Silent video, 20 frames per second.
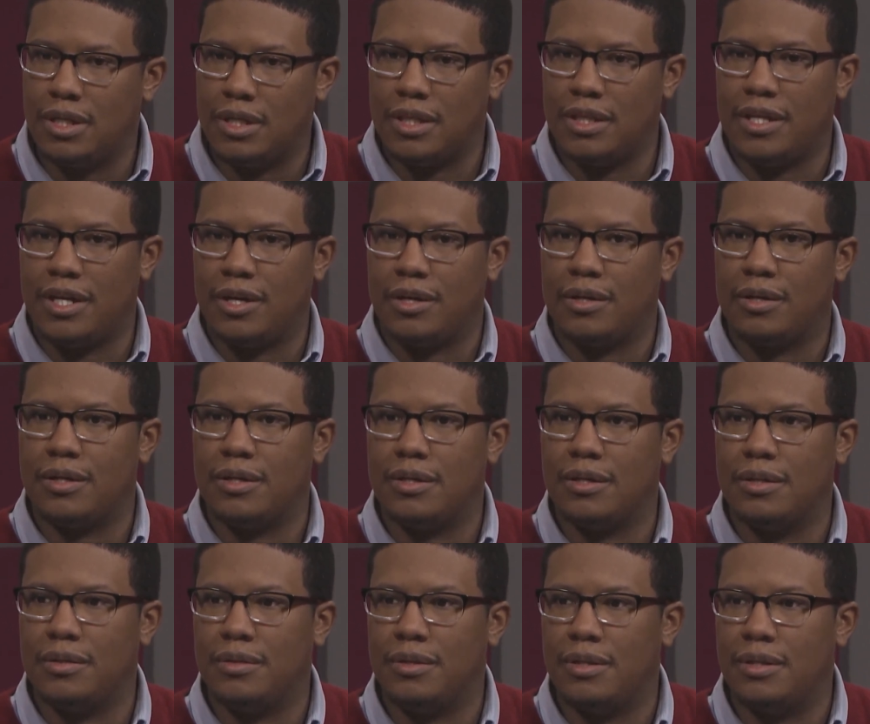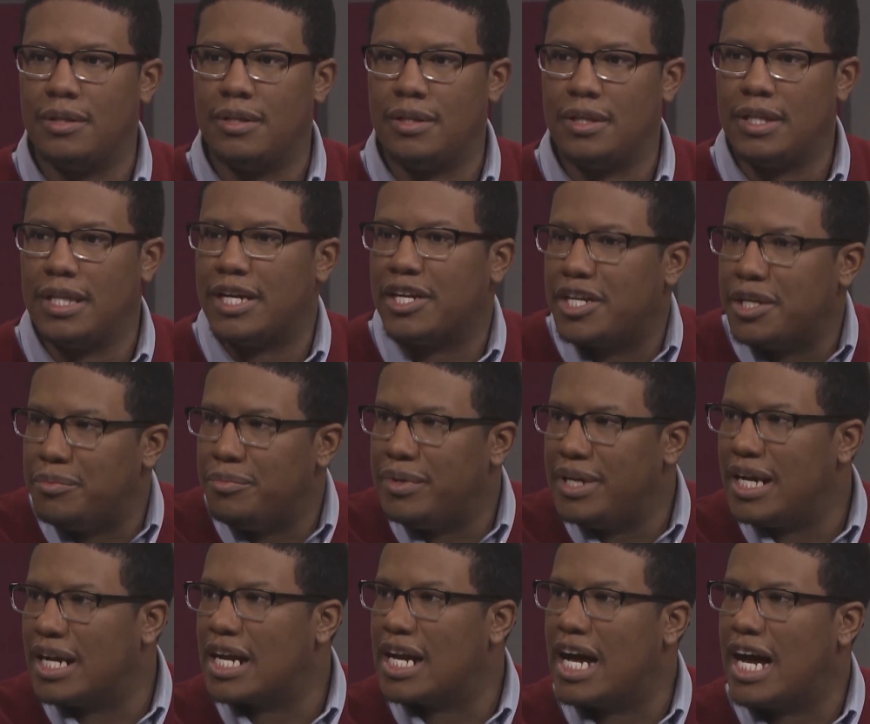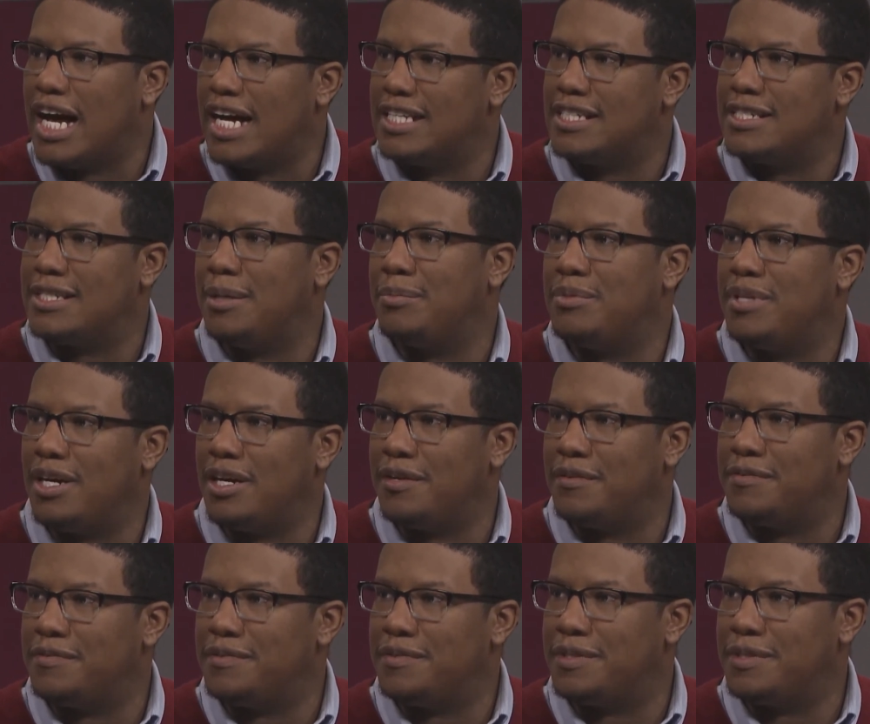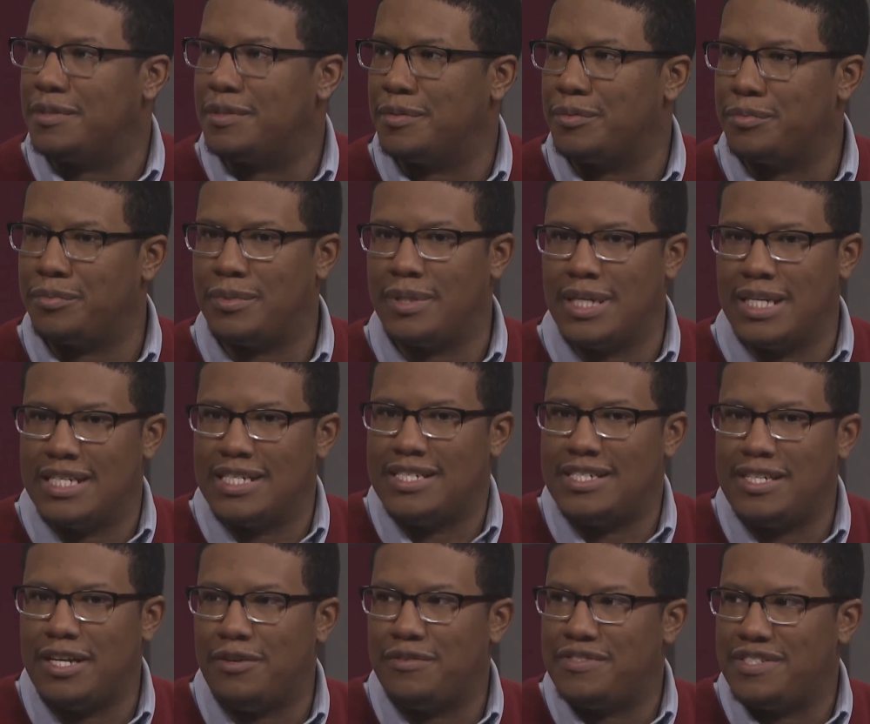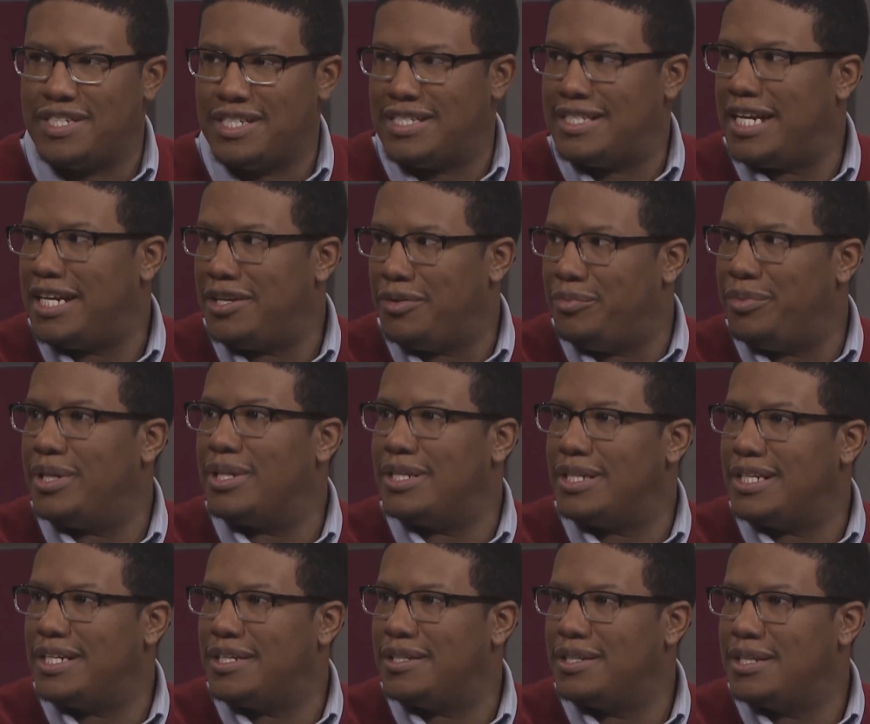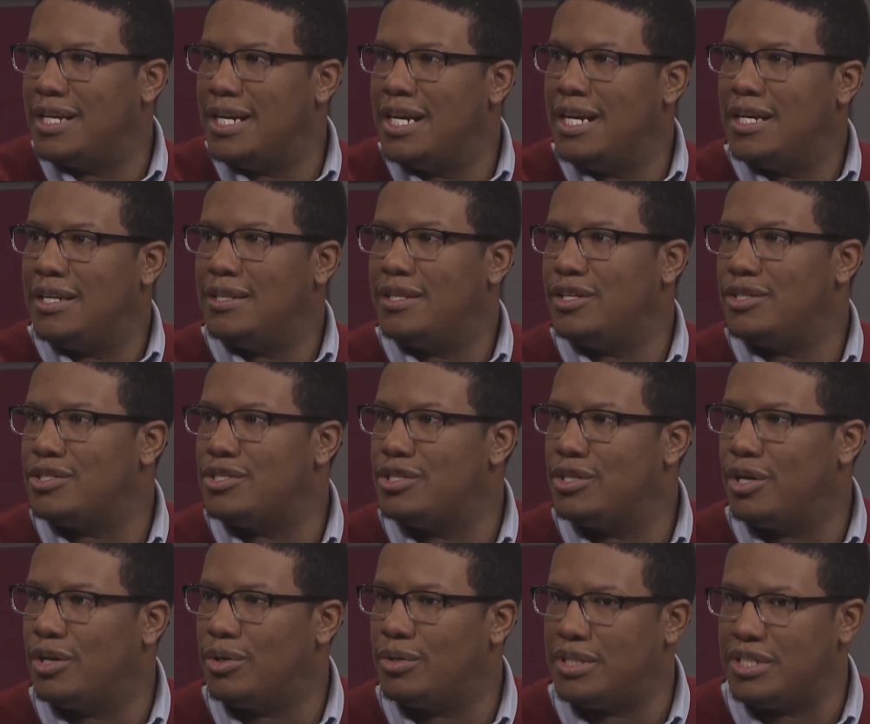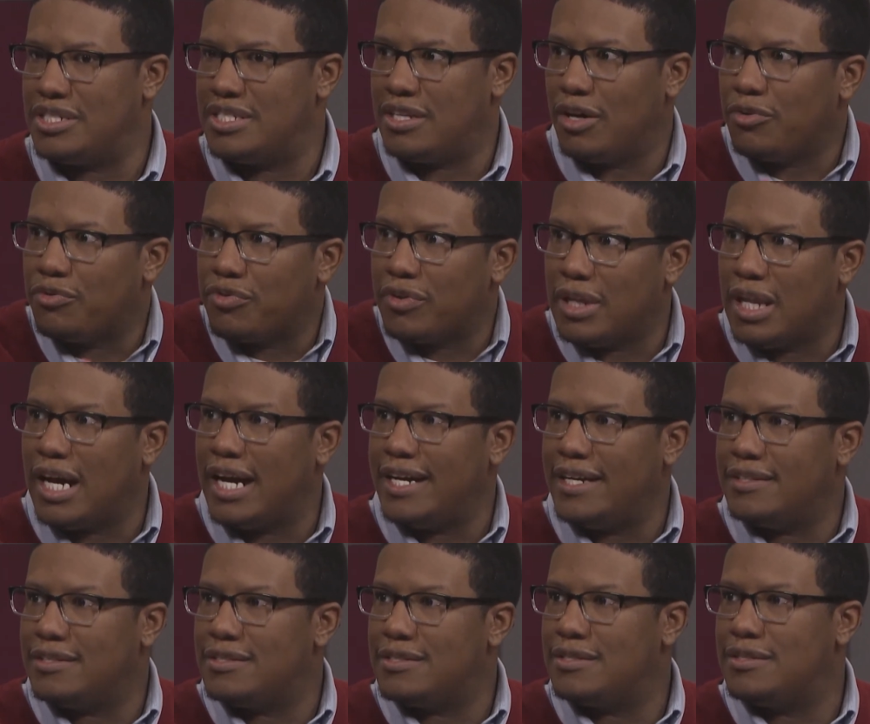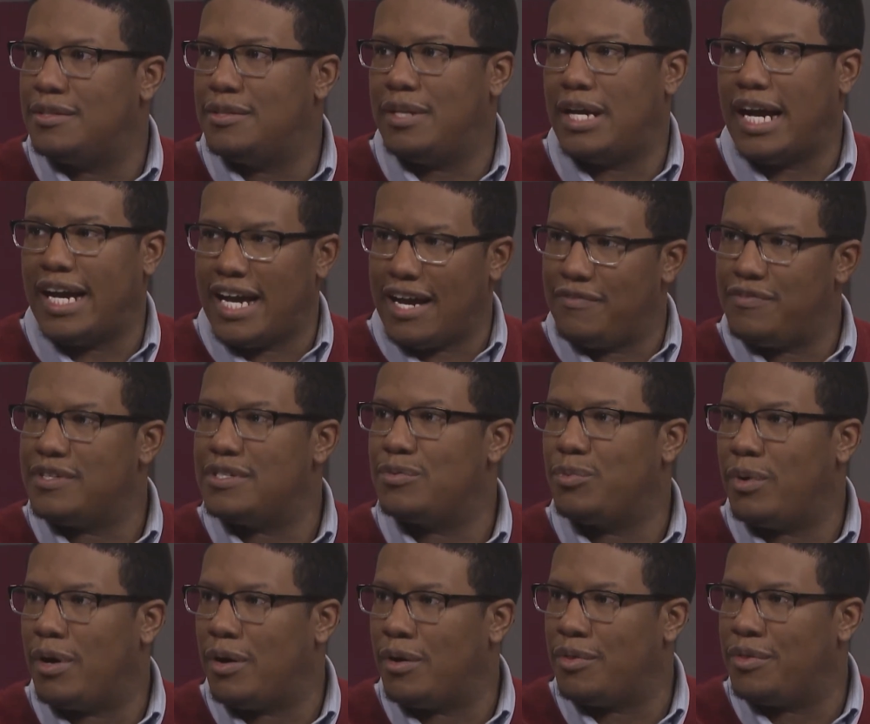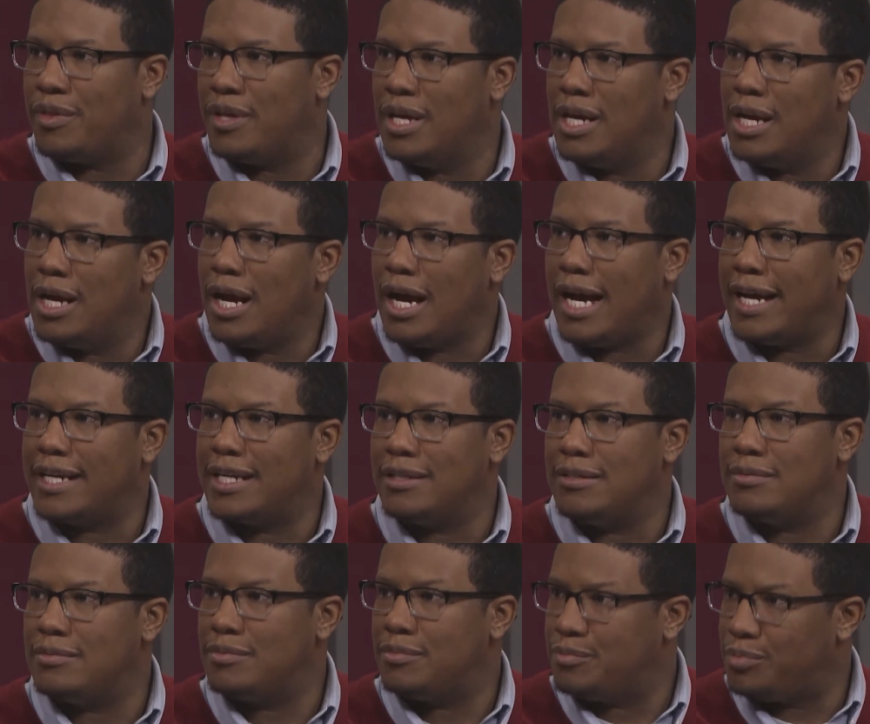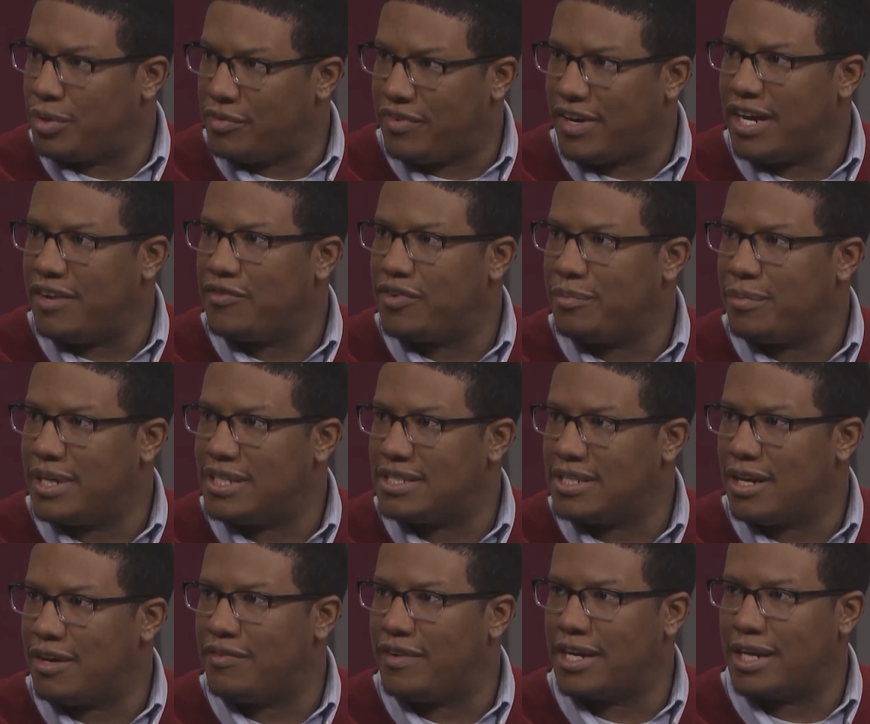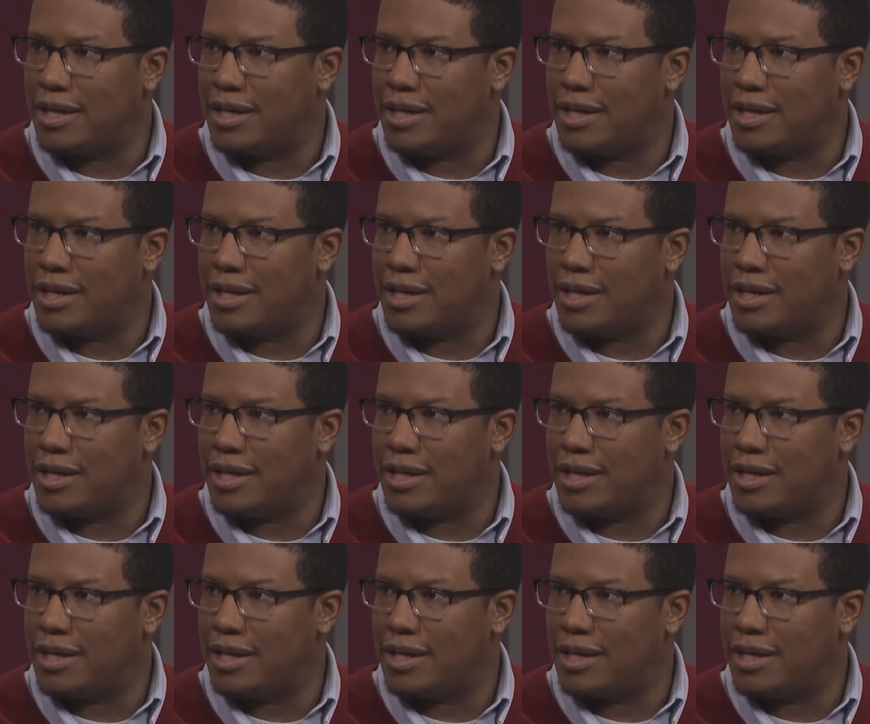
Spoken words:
there can be a concept of self-sustainability. There's self-reliance. I have this wealth, I can provide for myself, I